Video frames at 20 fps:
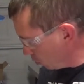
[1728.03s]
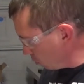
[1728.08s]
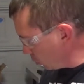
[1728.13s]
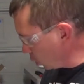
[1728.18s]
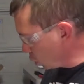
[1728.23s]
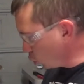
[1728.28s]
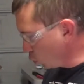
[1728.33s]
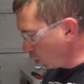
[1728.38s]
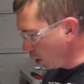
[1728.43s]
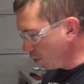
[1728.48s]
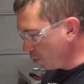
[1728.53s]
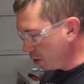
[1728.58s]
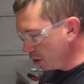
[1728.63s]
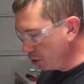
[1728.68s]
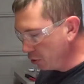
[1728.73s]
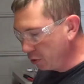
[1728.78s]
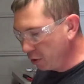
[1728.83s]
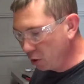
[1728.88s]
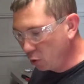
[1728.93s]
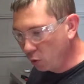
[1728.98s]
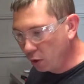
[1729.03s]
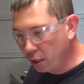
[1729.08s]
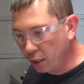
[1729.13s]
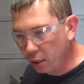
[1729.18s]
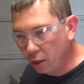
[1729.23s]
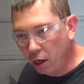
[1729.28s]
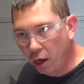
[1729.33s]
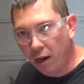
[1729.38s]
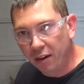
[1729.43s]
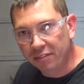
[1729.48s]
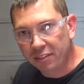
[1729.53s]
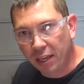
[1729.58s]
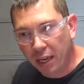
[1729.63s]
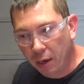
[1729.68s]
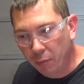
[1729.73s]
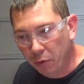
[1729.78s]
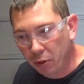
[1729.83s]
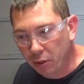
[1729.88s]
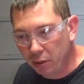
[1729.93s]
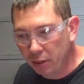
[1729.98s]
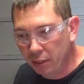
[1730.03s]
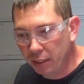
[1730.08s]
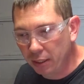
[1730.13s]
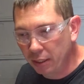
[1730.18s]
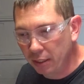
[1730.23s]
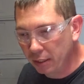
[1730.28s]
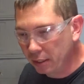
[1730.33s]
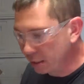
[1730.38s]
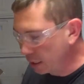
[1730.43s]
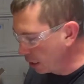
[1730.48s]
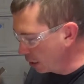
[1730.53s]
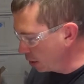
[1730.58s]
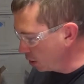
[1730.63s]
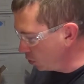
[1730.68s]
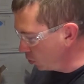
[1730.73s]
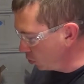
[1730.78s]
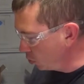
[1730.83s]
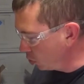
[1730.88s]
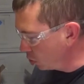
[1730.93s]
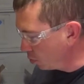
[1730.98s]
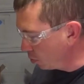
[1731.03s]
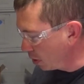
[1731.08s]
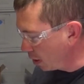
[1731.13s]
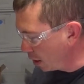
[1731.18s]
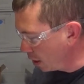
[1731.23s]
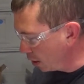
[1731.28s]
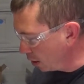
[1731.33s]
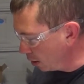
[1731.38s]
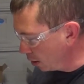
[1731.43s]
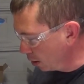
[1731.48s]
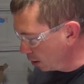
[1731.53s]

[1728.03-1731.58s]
So what I've been doing while off camera is I used my